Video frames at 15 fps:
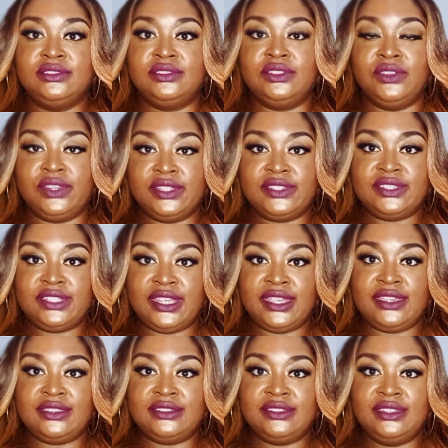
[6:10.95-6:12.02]
You
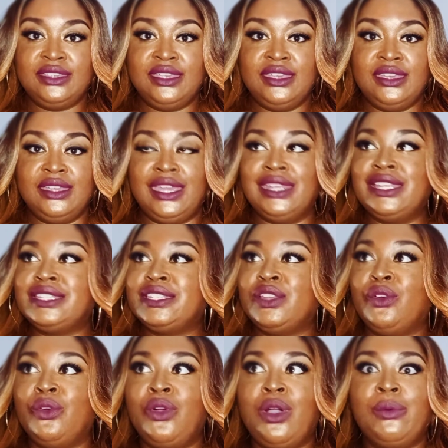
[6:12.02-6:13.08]
understand? It
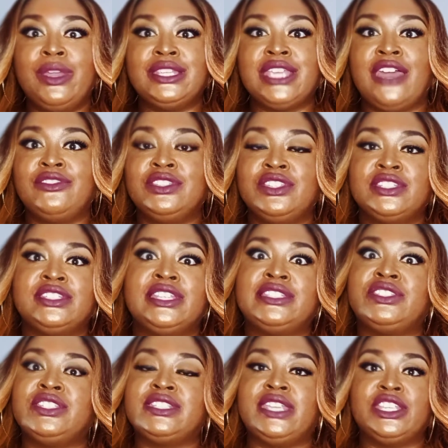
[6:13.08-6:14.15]
doesn't always have to just,
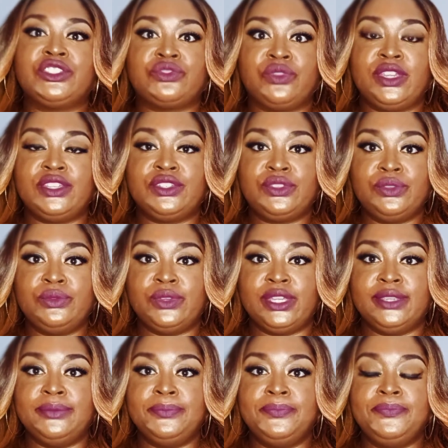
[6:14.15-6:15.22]
let's just get straight to it.